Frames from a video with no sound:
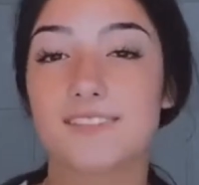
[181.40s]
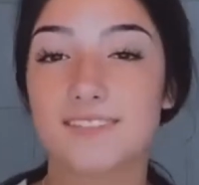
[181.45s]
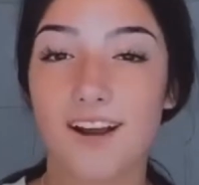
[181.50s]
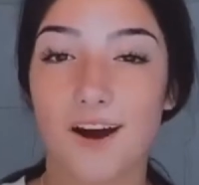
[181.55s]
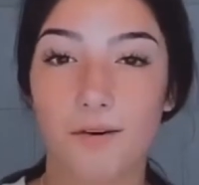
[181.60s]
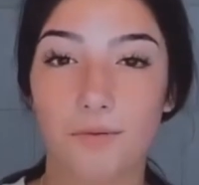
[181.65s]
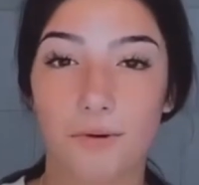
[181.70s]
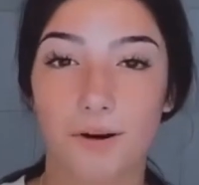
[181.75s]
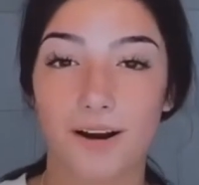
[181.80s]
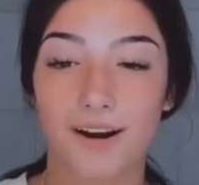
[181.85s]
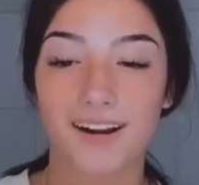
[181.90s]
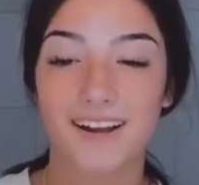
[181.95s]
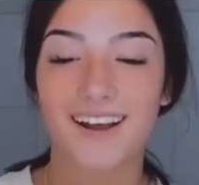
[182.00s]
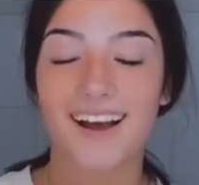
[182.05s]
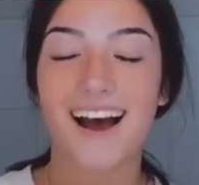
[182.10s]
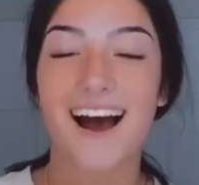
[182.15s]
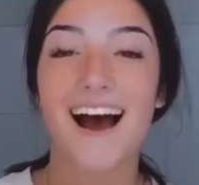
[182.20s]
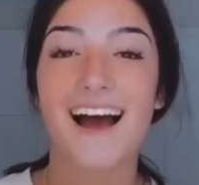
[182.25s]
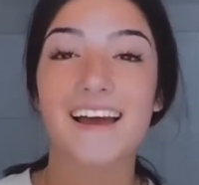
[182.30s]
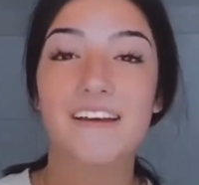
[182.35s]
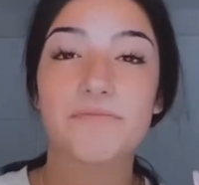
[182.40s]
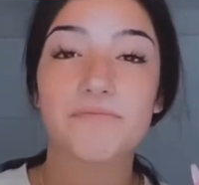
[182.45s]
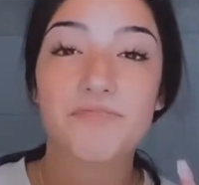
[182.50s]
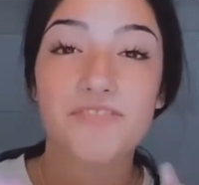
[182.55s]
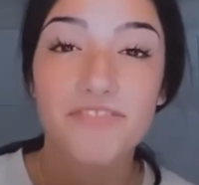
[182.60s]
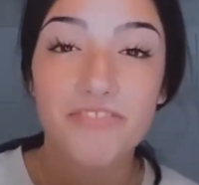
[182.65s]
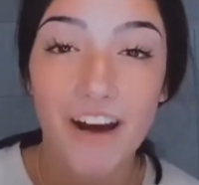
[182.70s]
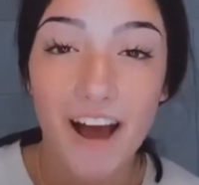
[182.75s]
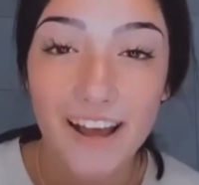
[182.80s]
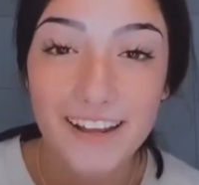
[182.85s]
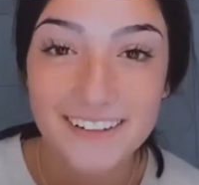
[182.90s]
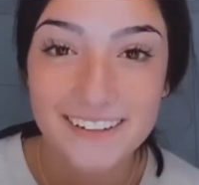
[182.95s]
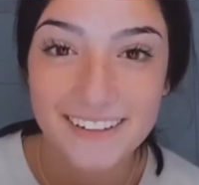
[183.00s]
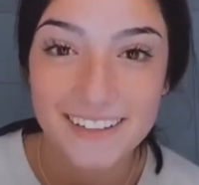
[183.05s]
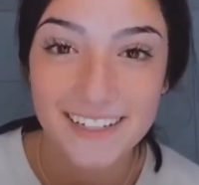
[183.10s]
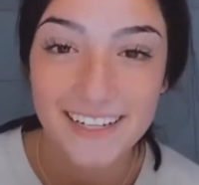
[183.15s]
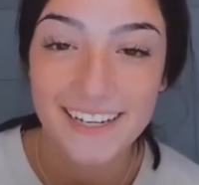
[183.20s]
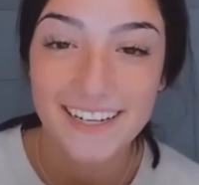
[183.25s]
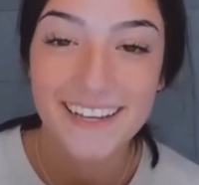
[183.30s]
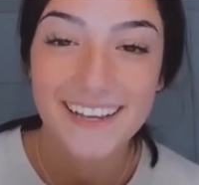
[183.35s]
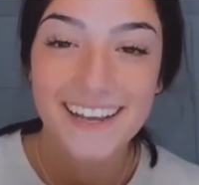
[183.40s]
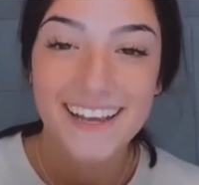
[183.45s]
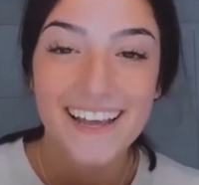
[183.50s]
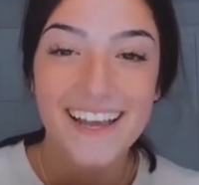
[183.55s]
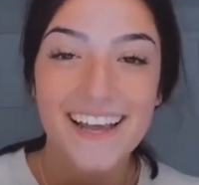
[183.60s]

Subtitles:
not work. I am finally